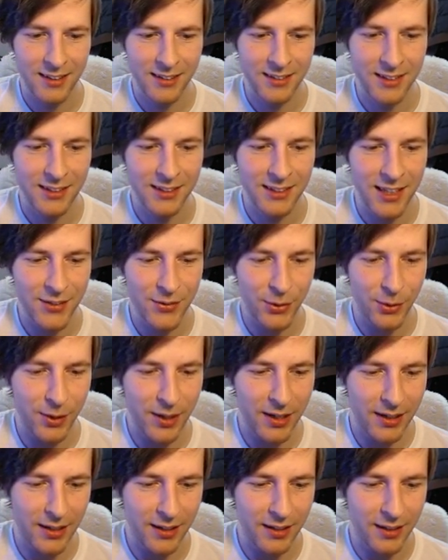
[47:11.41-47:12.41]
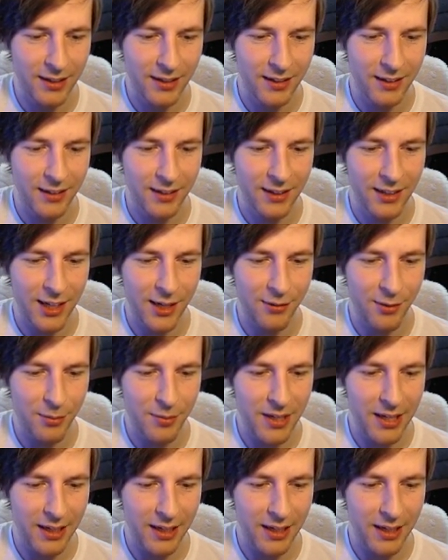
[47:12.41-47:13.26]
Successful run. Card from